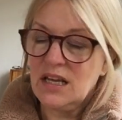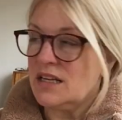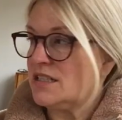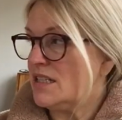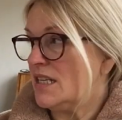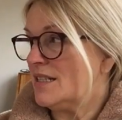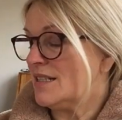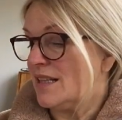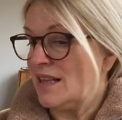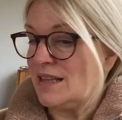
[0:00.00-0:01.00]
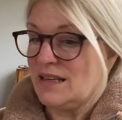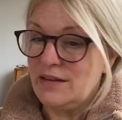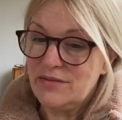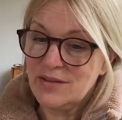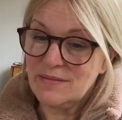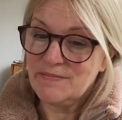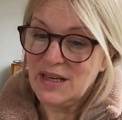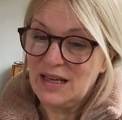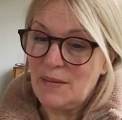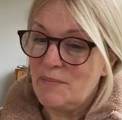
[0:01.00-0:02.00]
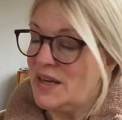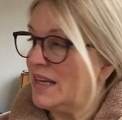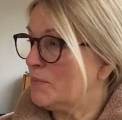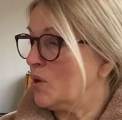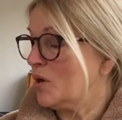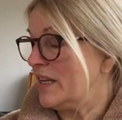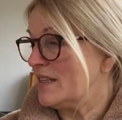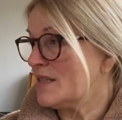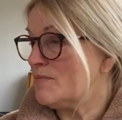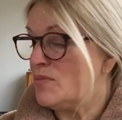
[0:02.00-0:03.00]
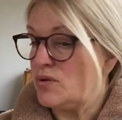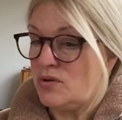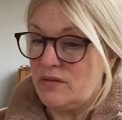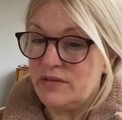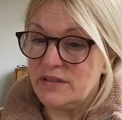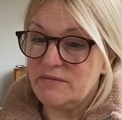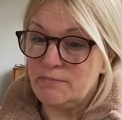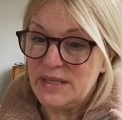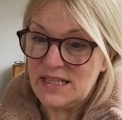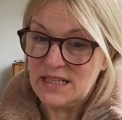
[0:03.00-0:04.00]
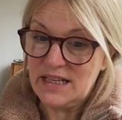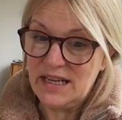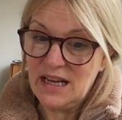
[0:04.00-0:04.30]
Cheats and thieves and pickpockets moved busily